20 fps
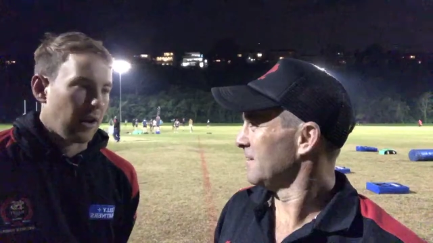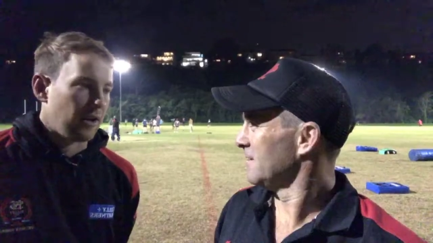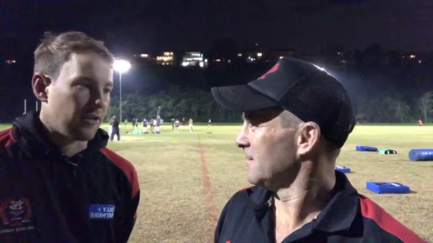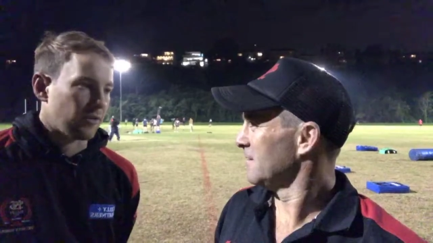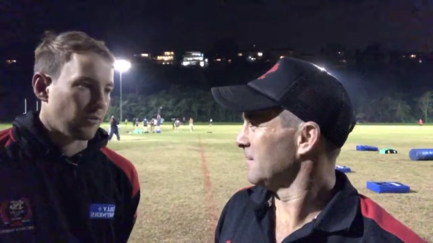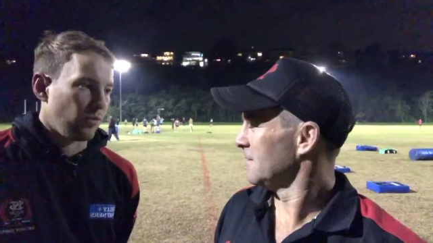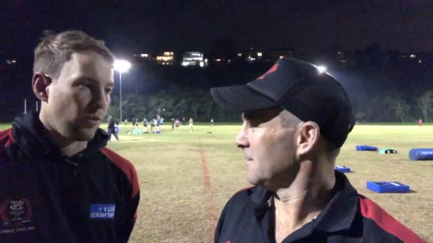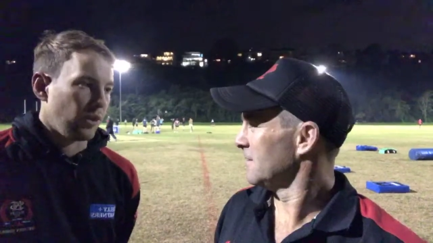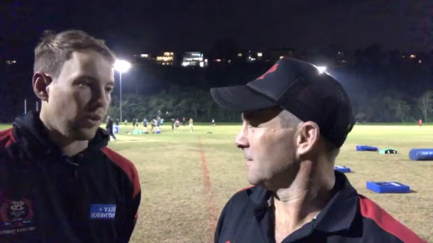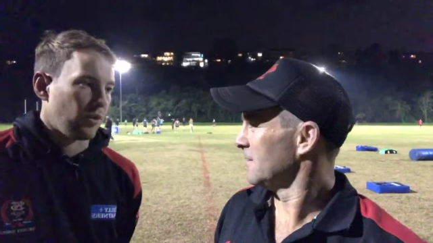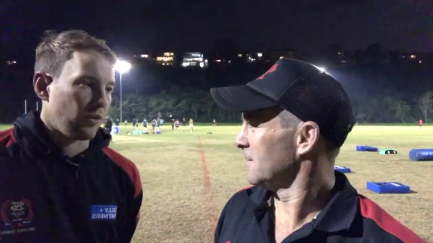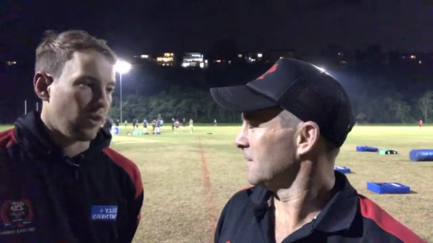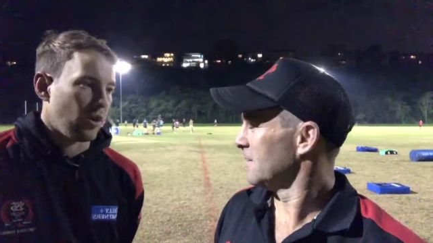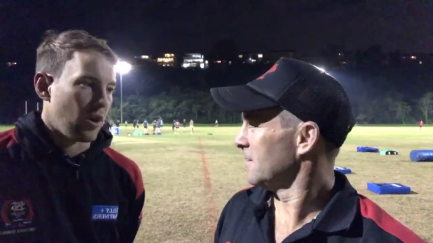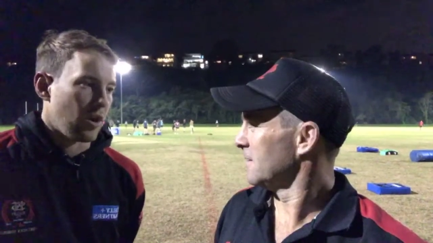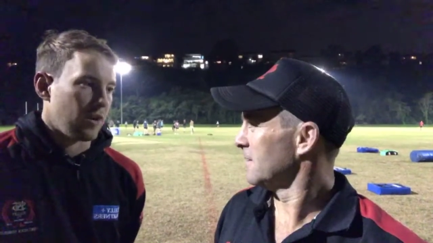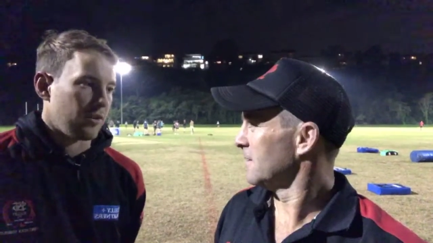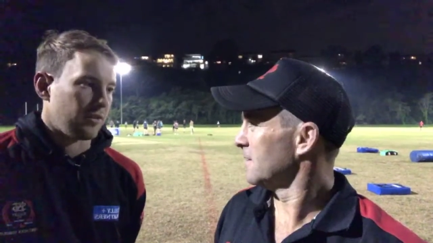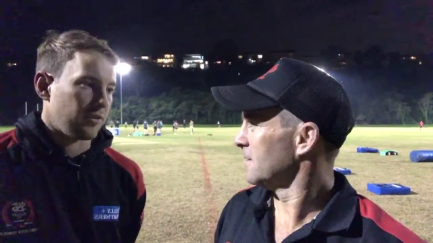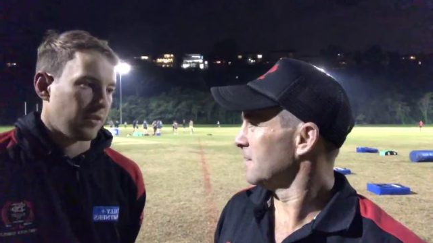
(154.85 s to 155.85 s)
Speaker 1: were hitting some really
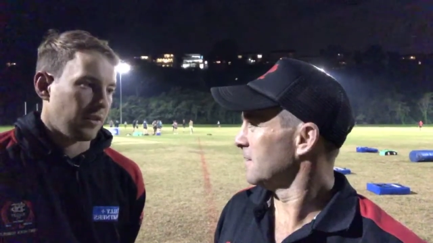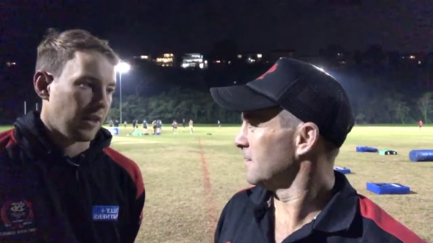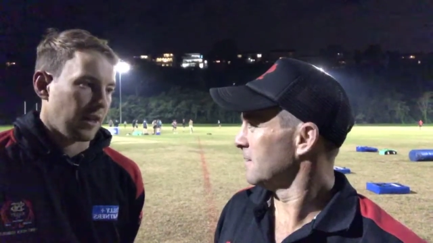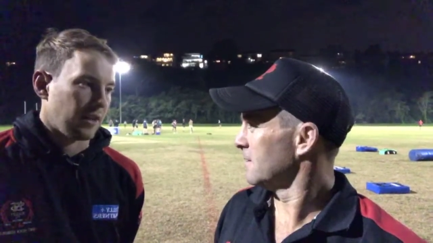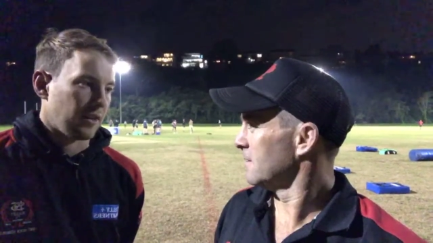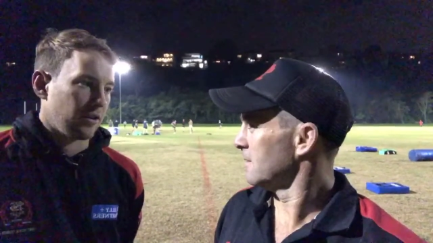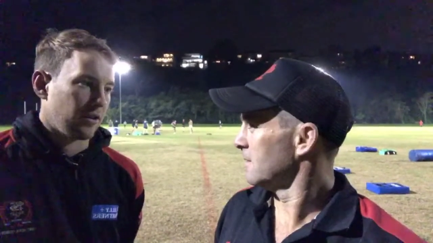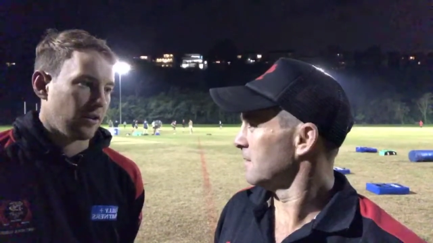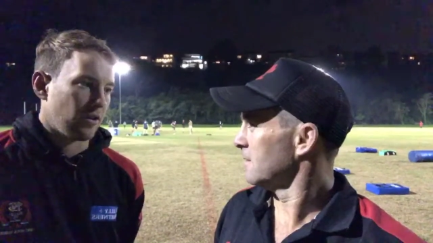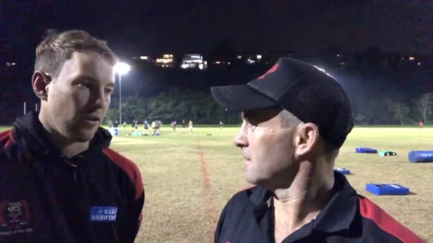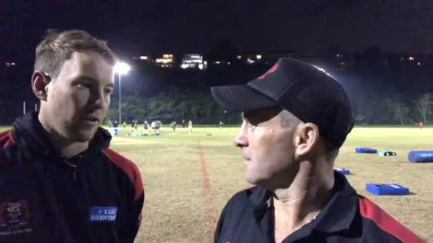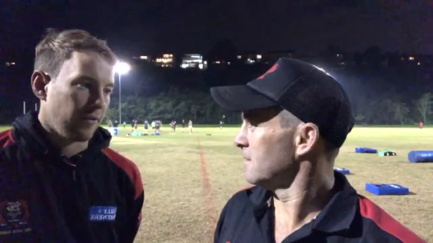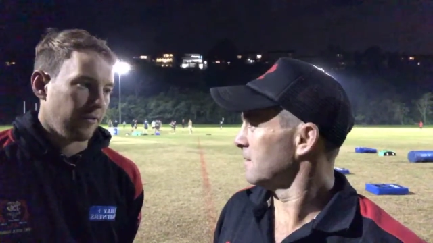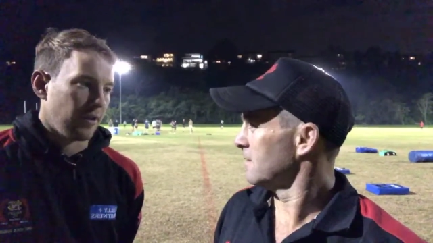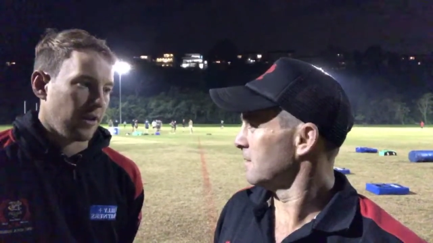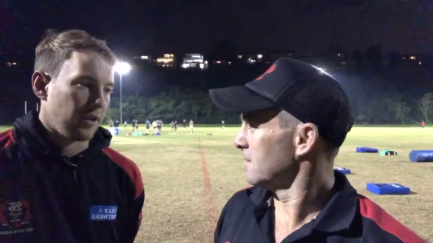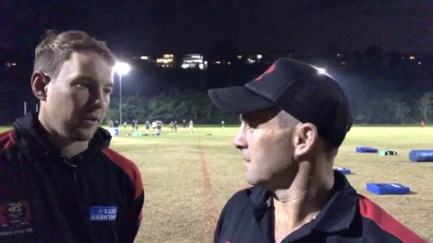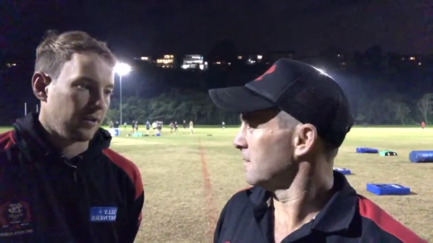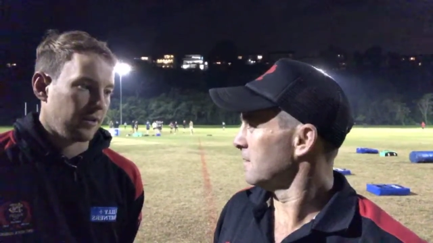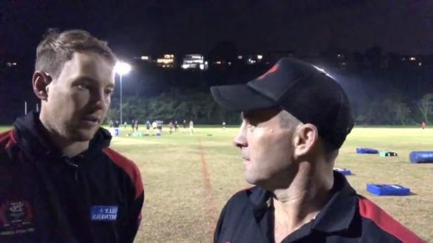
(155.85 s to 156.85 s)
good lines like
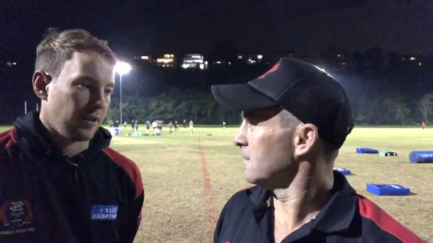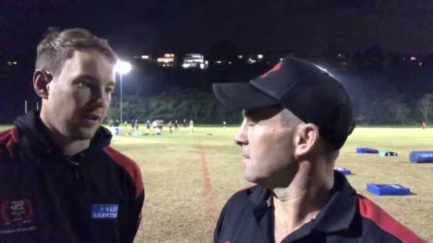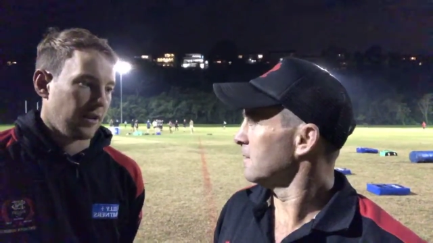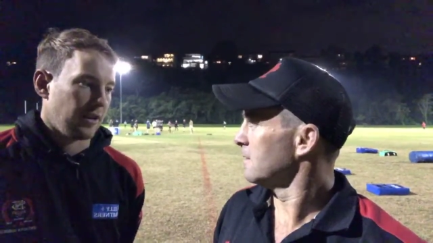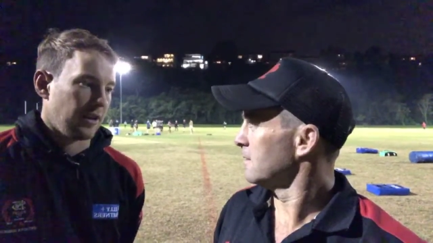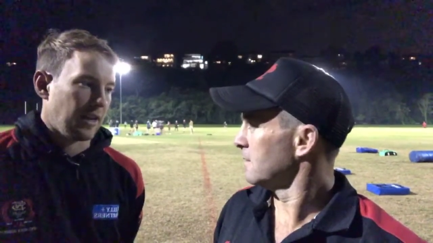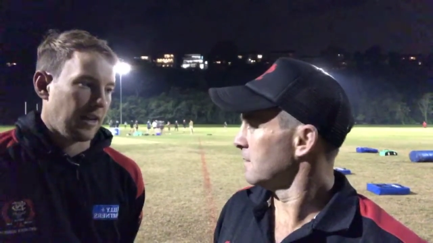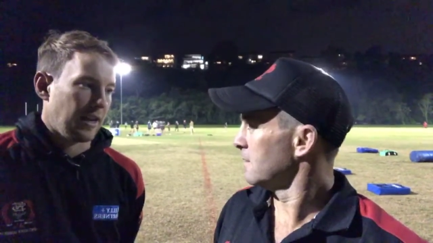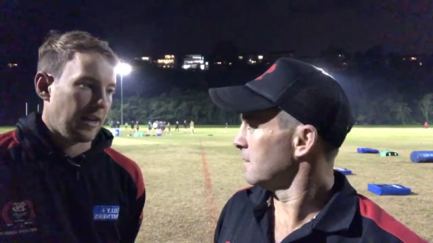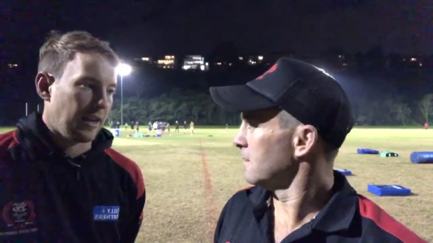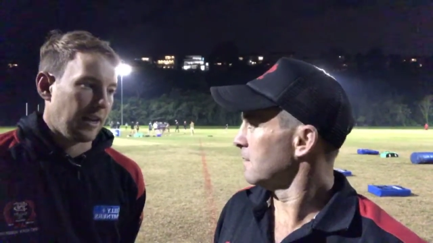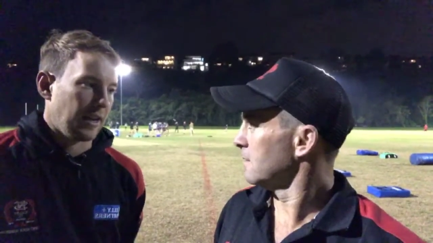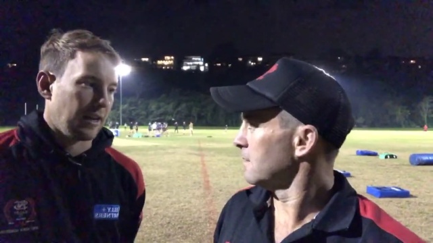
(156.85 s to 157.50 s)
Connor Vest and, and,